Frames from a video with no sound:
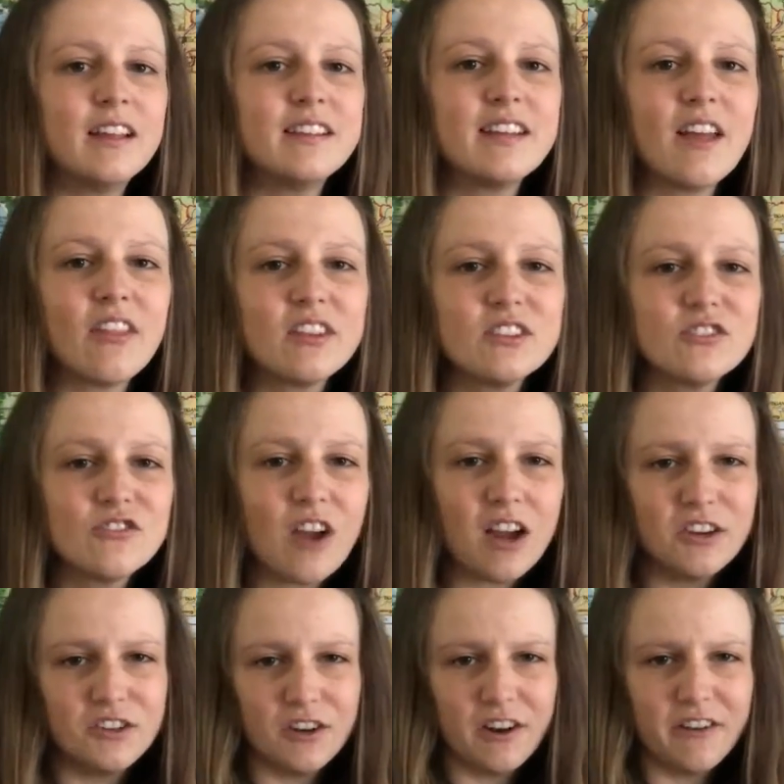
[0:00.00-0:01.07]
Now the
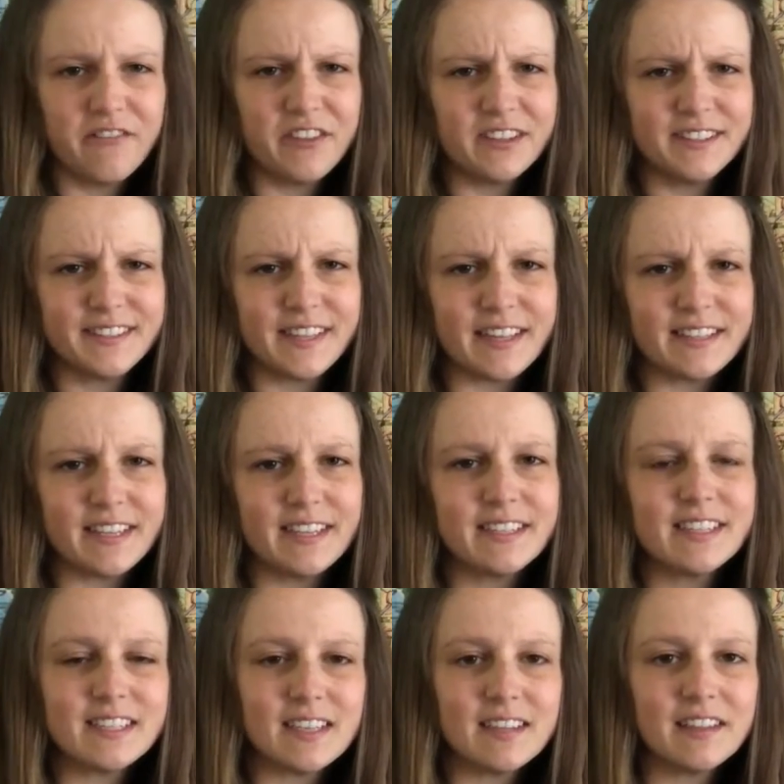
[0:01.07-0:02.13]
structure of this sentence
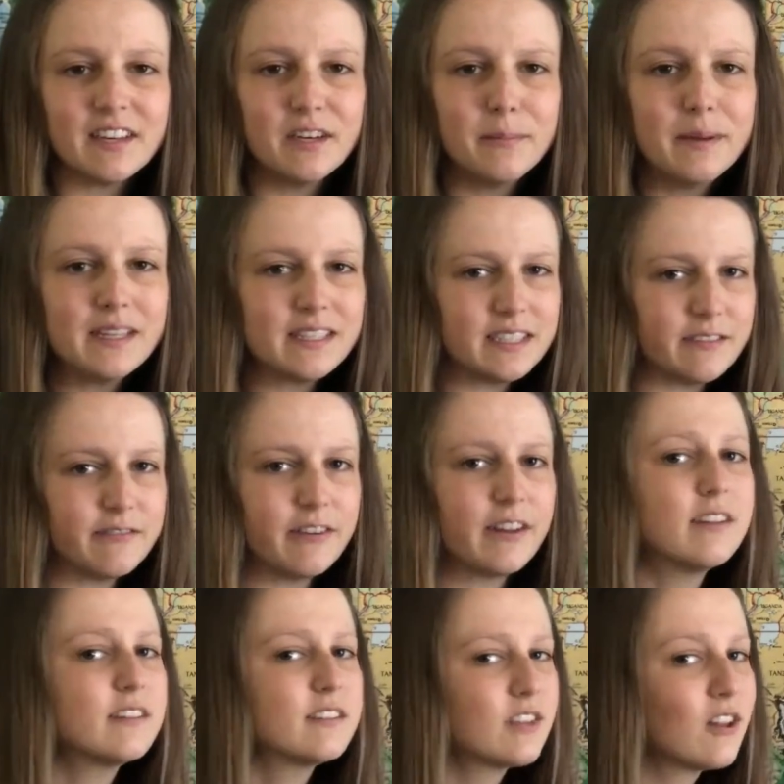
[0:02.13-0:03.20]
is a little bit
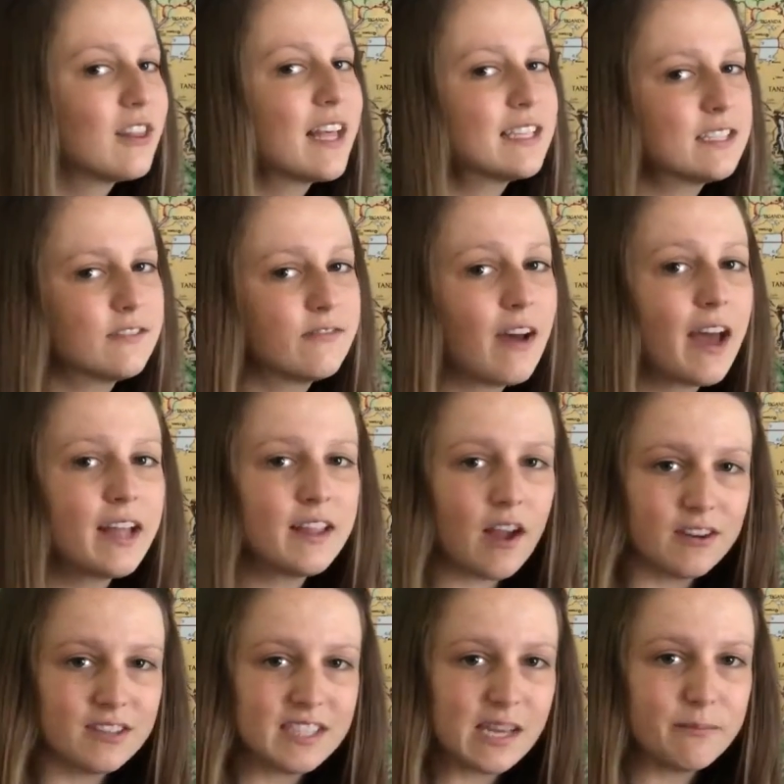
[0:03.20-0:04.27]
different, so let's find
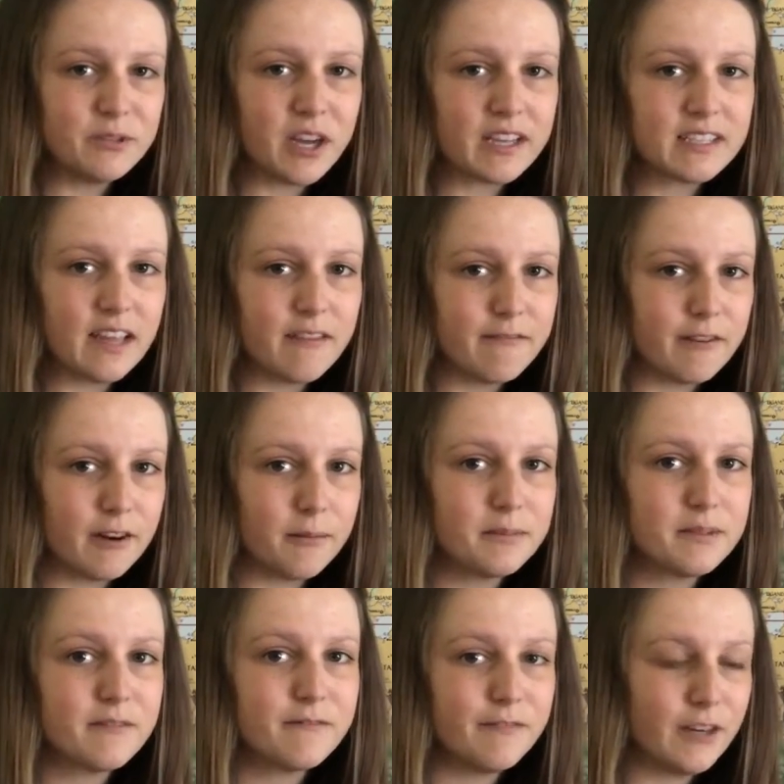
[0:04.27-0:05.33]
our subjects and
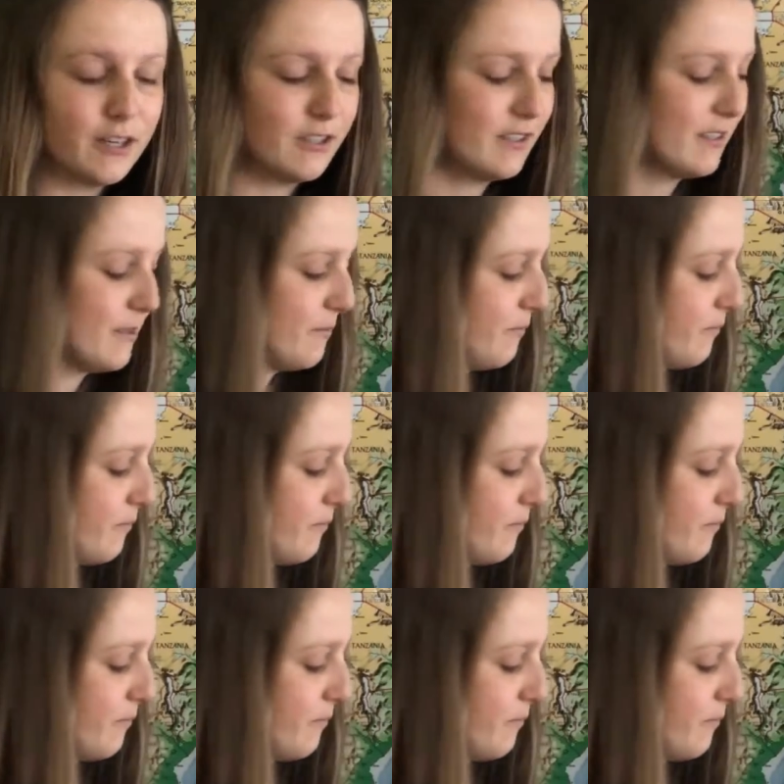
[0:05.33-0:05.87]
verbs first.